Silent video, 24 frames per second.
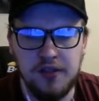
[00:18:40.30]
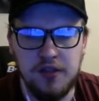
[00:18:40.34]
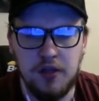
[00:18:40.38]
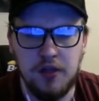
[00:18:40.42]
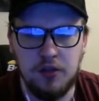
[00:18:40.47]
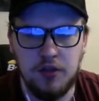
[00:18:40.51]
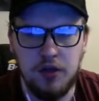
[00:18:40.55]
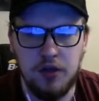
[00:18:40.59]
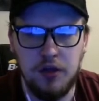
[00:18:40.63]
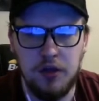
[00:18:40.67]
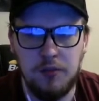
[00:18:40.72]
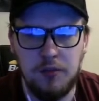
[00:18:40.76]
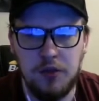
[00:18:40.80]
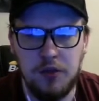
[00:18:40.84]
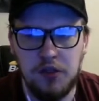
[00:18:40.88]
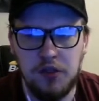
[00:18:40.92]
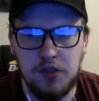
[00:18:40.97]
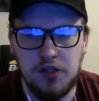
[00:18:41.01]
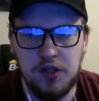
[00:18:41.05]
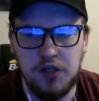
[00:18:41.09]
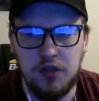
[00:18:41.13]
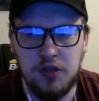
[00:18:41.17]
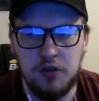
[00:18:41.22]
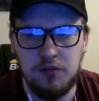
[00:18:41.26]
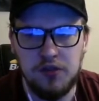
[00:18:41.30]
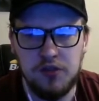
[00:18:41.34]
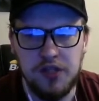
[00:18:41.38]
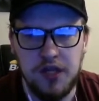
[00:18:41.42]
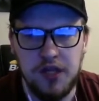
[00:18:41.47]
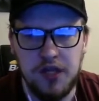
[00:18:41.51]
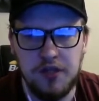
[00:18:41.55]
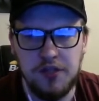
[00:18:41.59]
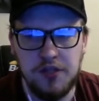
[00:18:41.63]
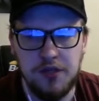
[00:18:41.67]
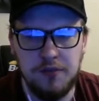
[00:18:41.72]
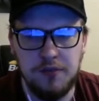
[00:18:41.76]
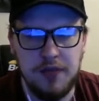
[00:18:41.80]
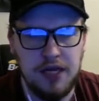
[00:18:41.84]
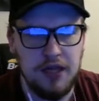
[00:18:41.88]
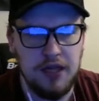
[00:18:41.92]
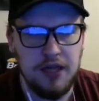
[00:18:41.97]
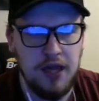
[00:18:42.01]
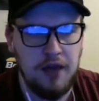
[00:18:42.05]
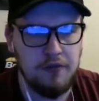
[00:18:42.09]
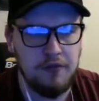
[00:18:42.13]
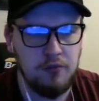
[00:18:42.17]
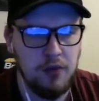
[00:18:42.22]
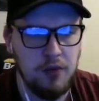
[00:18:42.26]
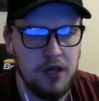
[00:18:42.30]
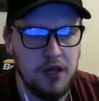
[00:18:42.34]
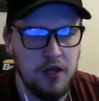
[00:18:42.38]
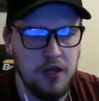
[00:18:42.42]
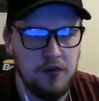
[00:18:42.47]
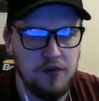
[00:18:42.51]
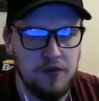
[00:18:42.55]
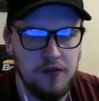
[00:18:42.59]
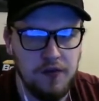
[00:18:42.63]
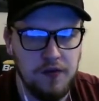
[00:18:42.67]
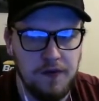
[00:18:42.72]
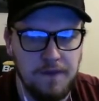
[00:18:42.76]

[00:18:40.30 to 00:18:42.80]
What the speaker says: though, doesn't it? Because you could say too many left wingers.